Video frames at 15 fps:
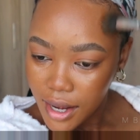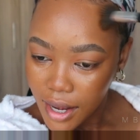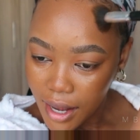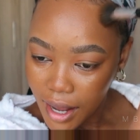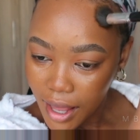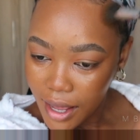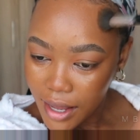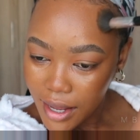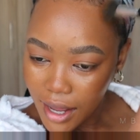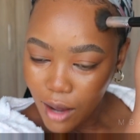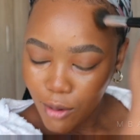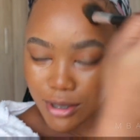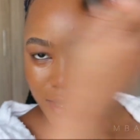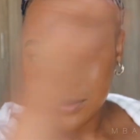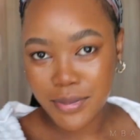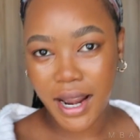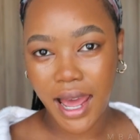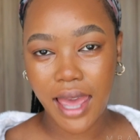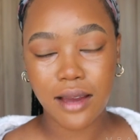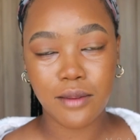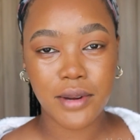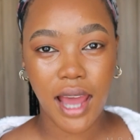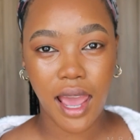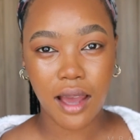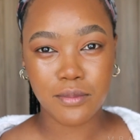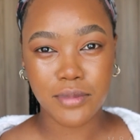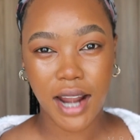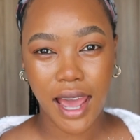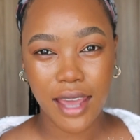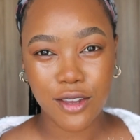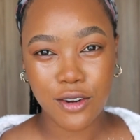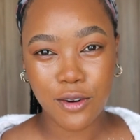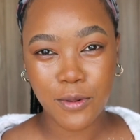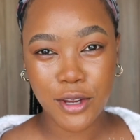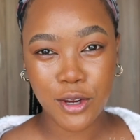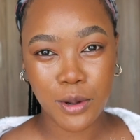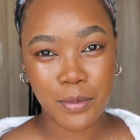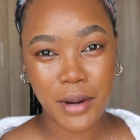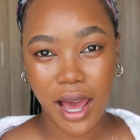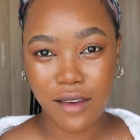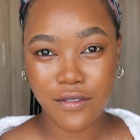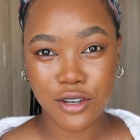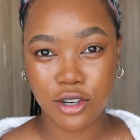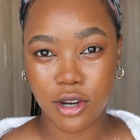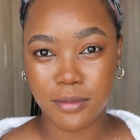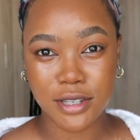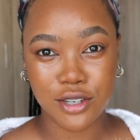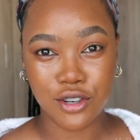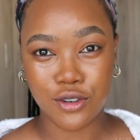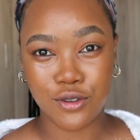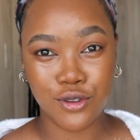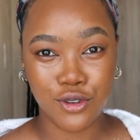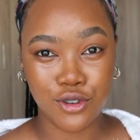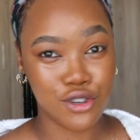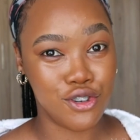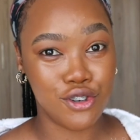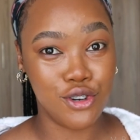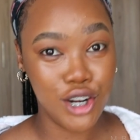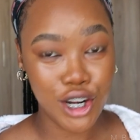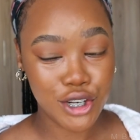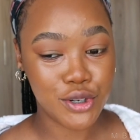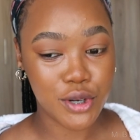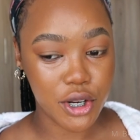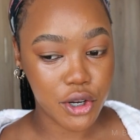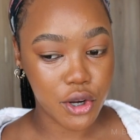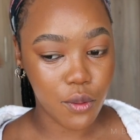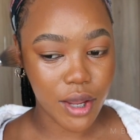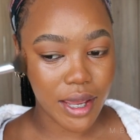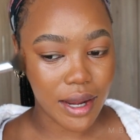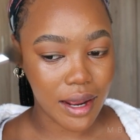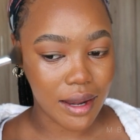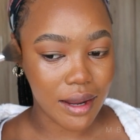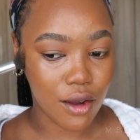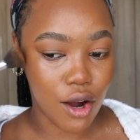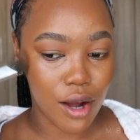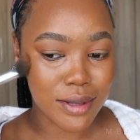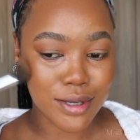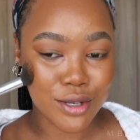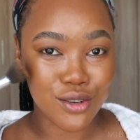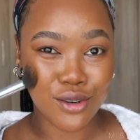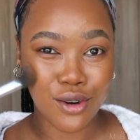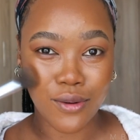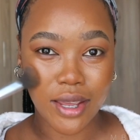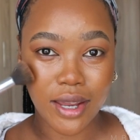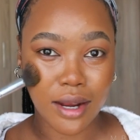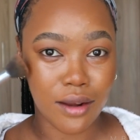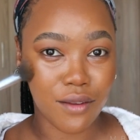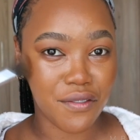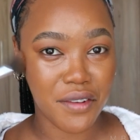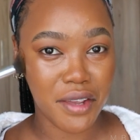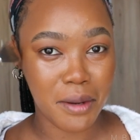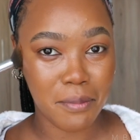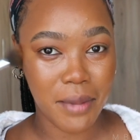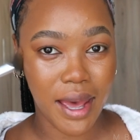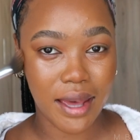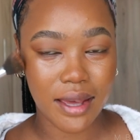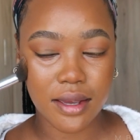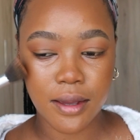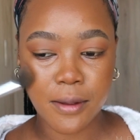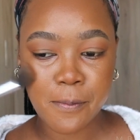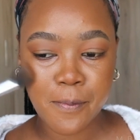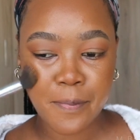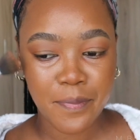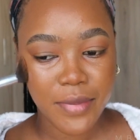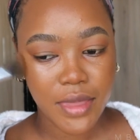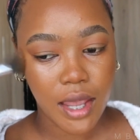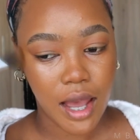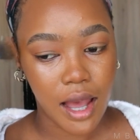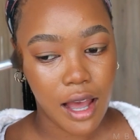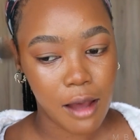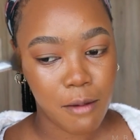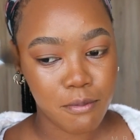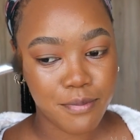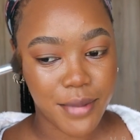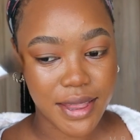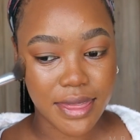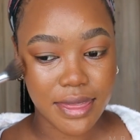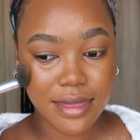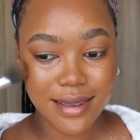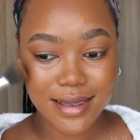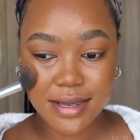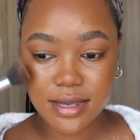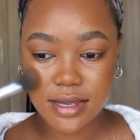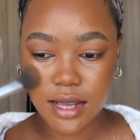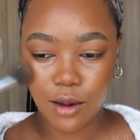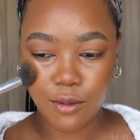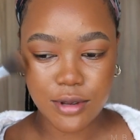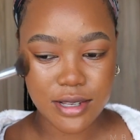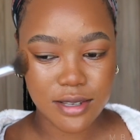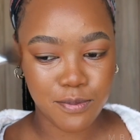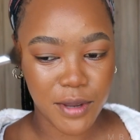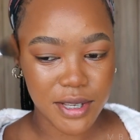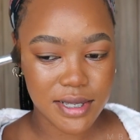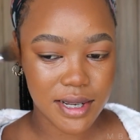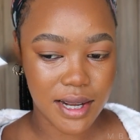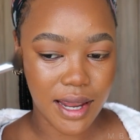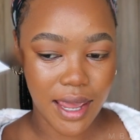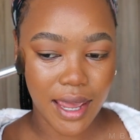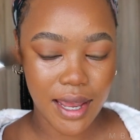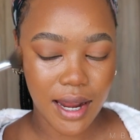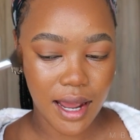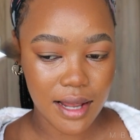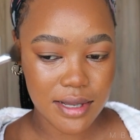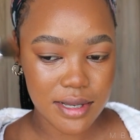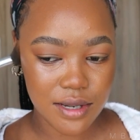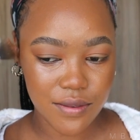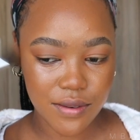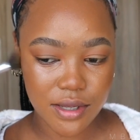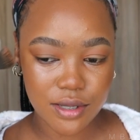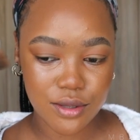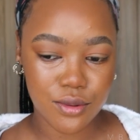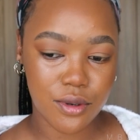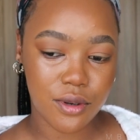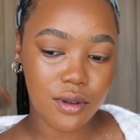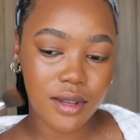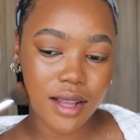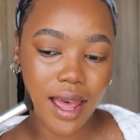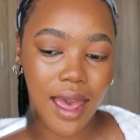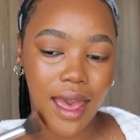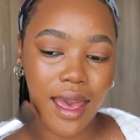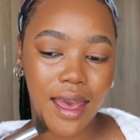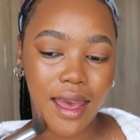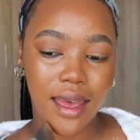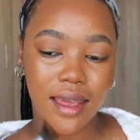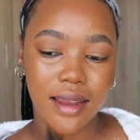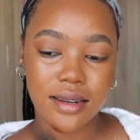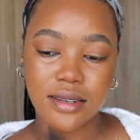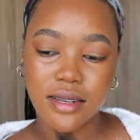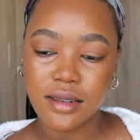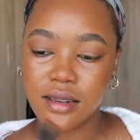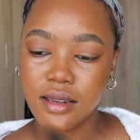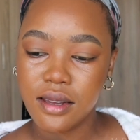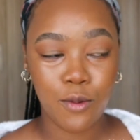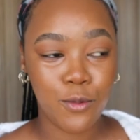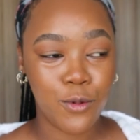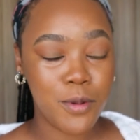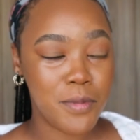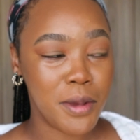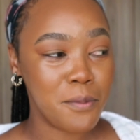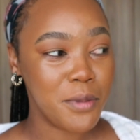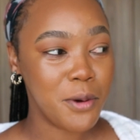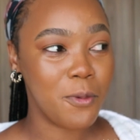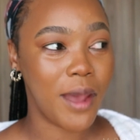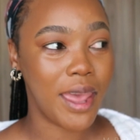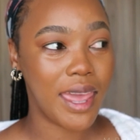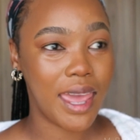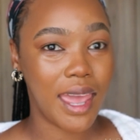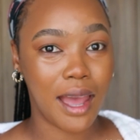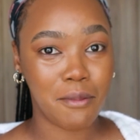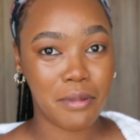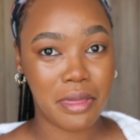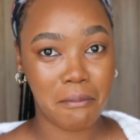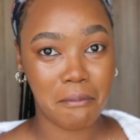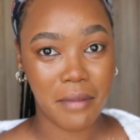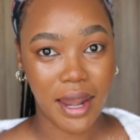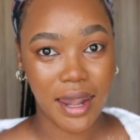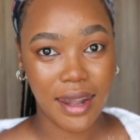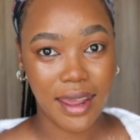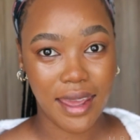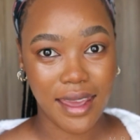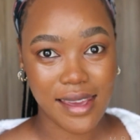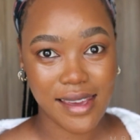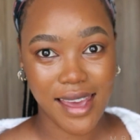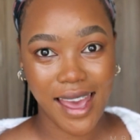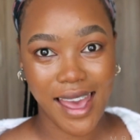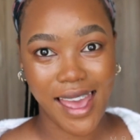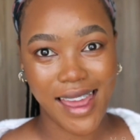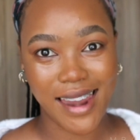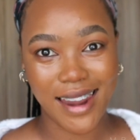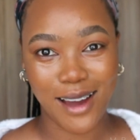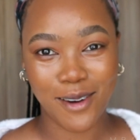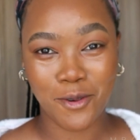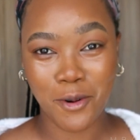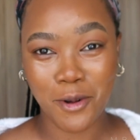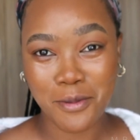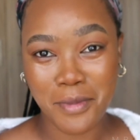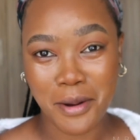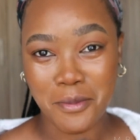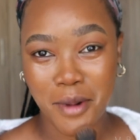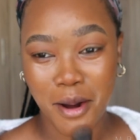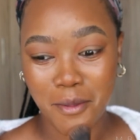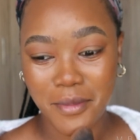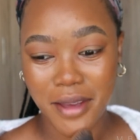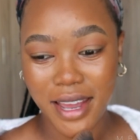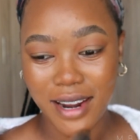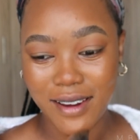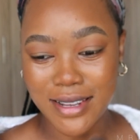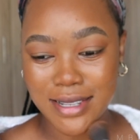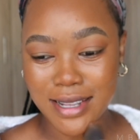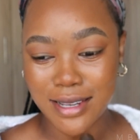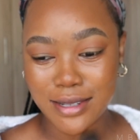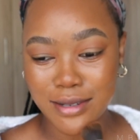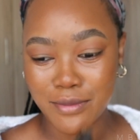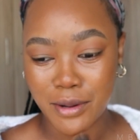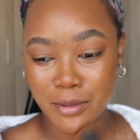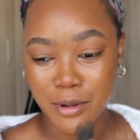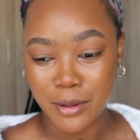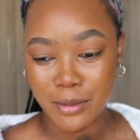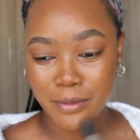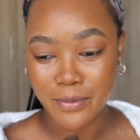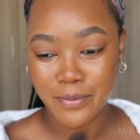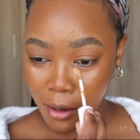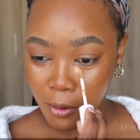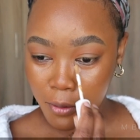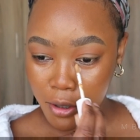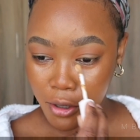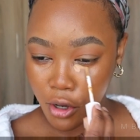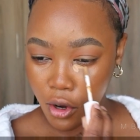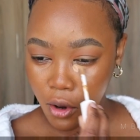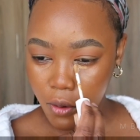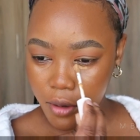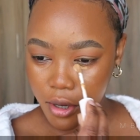Like, I was applying, you know, when you apply for jobs and you literally don't get any answer, you don't get any feedback. But this, I was basically headhunted for this role, and I remember waking up the Monday and I called my mom and I was like, to my mom, like, with no